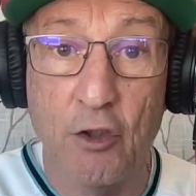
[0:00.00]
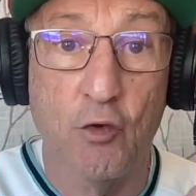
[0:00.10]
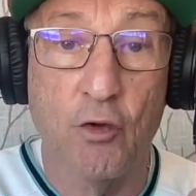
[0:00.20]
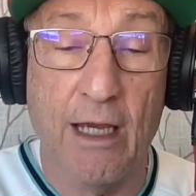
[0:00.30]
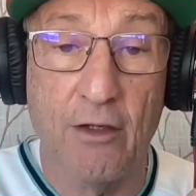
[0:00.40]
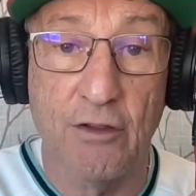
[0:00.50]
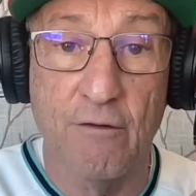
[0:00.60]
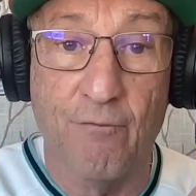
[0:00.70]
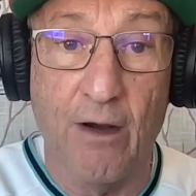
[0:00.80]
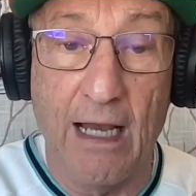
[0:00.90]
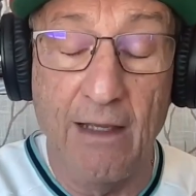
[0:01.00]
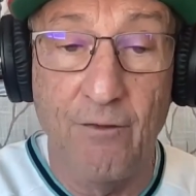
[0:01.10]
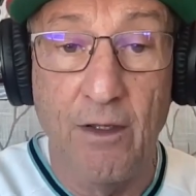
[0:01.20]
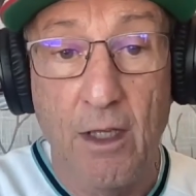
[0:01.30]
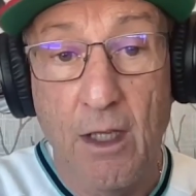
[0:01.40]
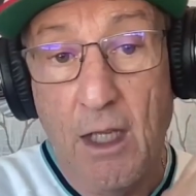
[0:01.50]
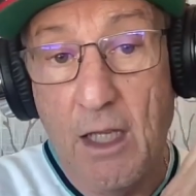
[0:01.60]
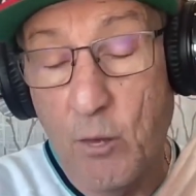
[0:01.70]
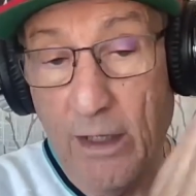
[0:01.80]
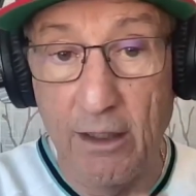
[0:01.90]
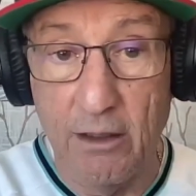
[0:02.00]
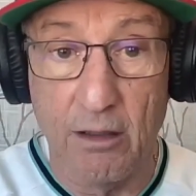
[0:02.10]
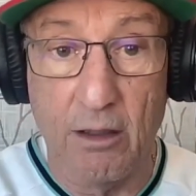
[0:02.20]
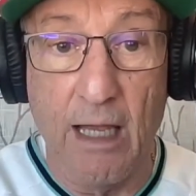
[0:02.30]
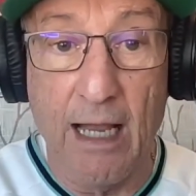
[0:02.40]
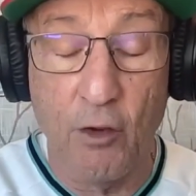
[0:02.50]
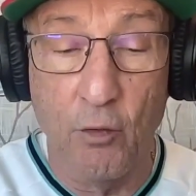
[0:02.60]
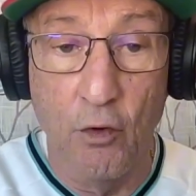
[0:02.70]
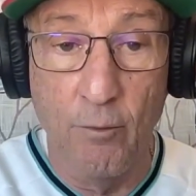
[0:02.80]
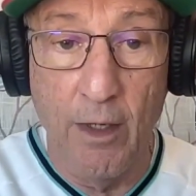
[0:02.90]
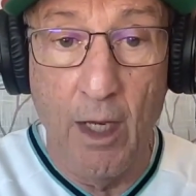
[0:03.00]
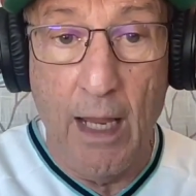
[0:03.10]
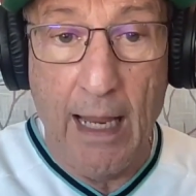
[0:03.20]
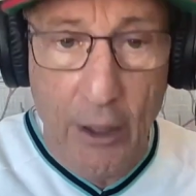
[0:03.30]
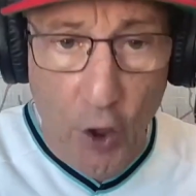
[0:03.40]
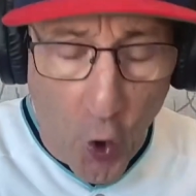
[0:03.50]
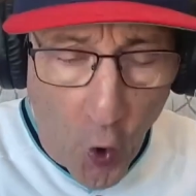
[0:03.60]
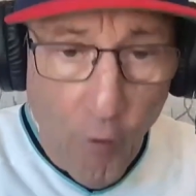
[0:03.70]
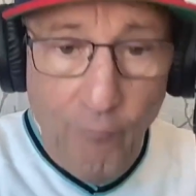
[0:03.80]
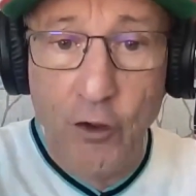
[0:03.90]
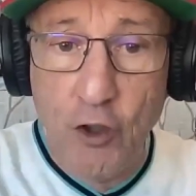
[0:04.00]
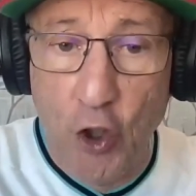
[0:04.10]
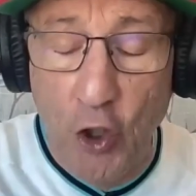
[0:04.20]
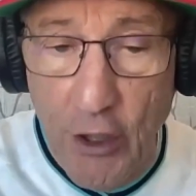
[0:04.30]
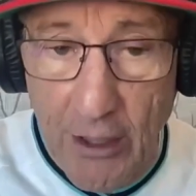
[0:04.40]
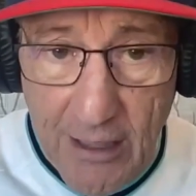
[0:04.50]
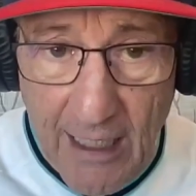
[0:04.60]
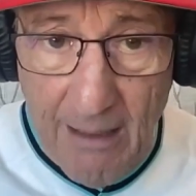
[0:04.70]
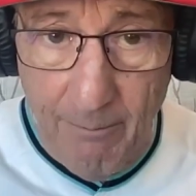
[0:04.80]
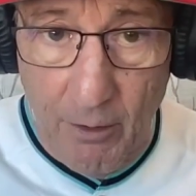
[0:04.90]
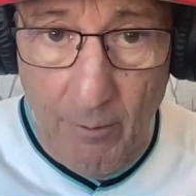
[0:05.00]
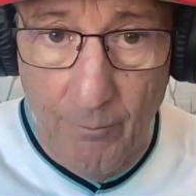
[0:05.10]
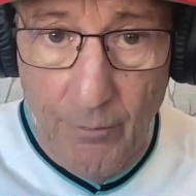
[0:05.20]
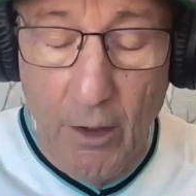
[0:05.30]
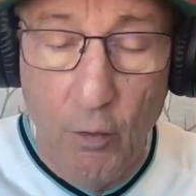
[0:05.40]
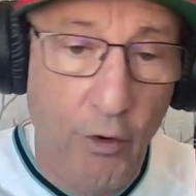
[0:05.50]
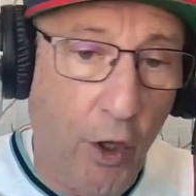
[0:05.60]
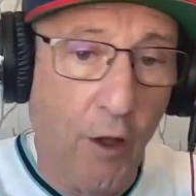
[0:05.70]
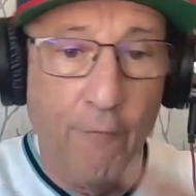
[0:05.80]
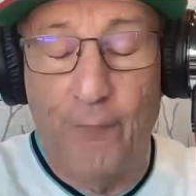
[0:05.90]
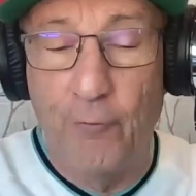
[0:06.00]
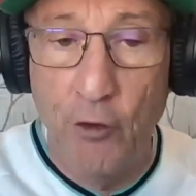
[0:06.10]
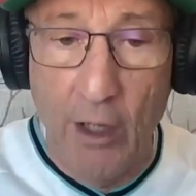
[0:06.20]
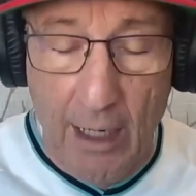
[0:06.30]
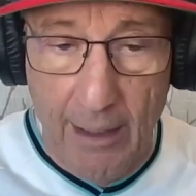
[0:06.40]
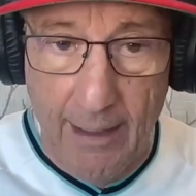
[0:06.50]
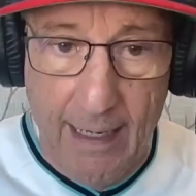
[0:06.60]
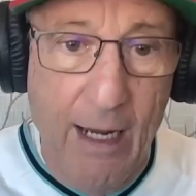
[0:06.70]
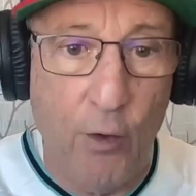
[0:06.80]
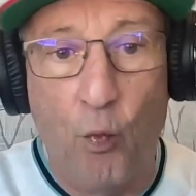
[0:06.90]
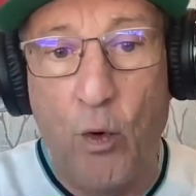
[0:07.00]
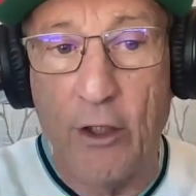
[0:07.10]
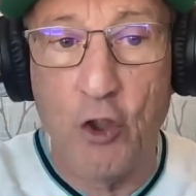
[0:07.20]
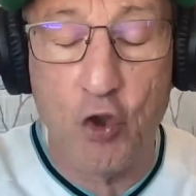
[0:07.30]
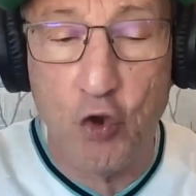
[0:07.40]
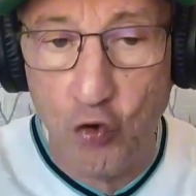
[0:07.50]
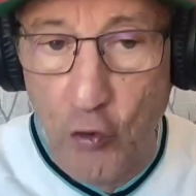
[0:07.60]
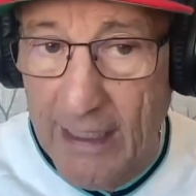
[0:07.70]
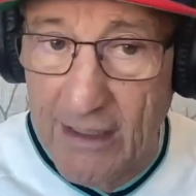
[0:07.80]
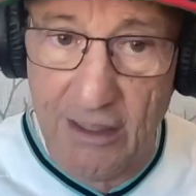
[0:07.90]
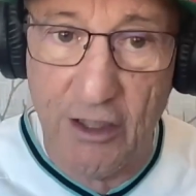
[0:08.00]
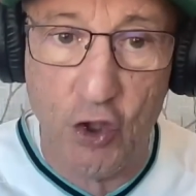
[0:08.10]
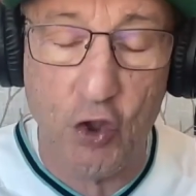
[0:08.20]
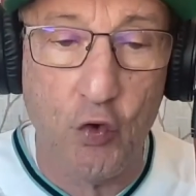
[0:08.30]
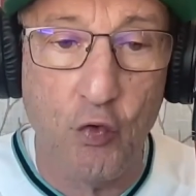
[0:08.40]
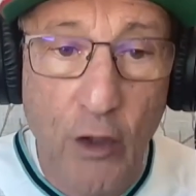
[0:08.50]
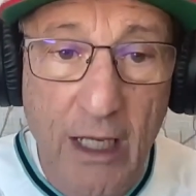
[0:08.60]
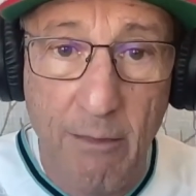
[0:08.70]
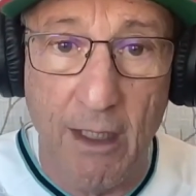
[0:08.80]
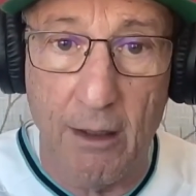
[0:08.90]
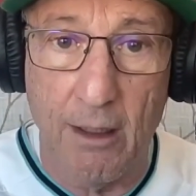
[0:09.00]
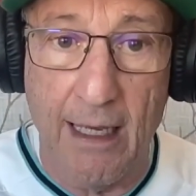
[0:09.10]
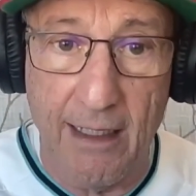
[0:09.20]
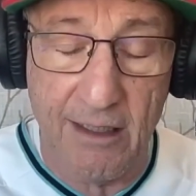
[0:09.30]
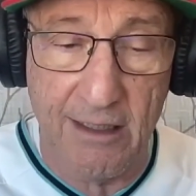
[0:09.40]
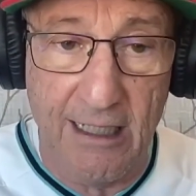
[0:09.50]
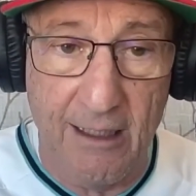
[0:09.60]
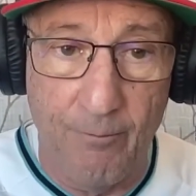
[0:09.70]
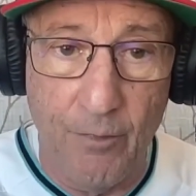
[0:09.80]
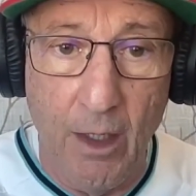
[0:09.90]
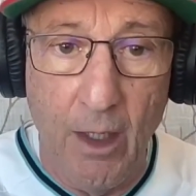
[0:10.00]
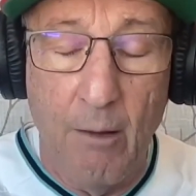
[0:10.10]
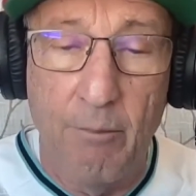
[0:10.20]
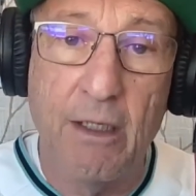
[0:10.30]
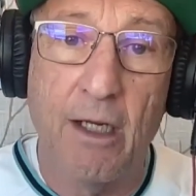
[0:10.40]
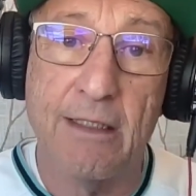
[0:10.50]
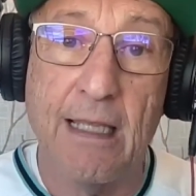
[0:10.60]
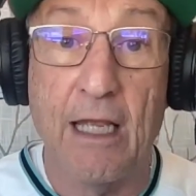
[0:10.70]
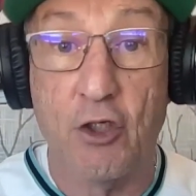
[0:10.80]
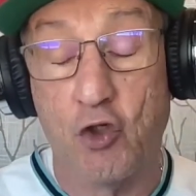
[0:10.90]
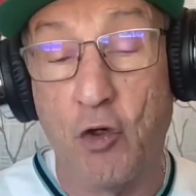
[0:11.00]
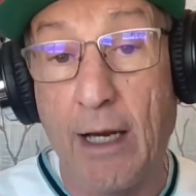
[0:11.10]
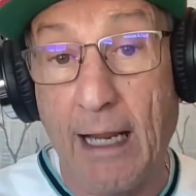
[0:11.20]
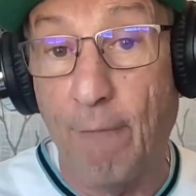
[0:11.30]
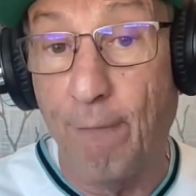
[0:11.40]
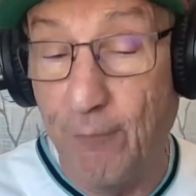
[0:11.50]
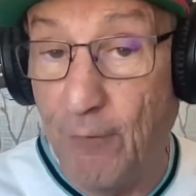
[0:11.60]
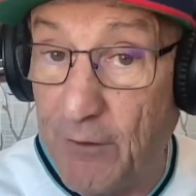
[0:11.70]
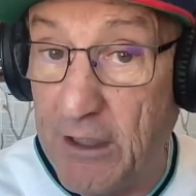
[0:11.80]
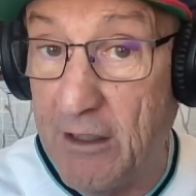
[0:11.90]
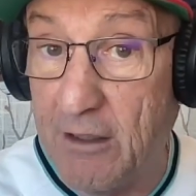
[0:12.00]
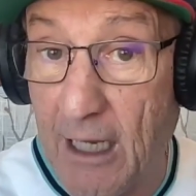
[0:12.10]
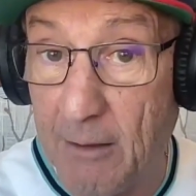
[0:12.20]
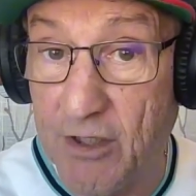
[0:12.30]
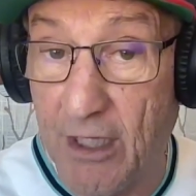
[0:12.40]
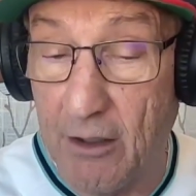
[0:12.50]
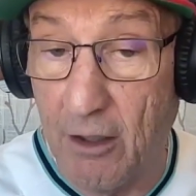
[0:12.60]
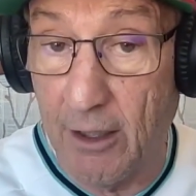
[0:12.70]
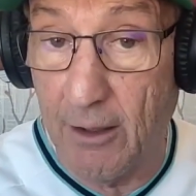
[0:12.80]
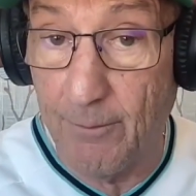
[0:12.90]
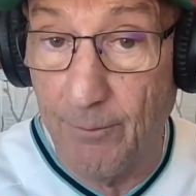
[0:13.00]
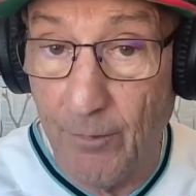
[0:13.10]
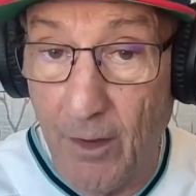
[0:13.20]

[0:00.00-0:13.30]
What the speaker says: in 2005, he went into the locker room and overturned the table with all the food on it and went crazy, screaming at his team because they had struck out 15 times that night.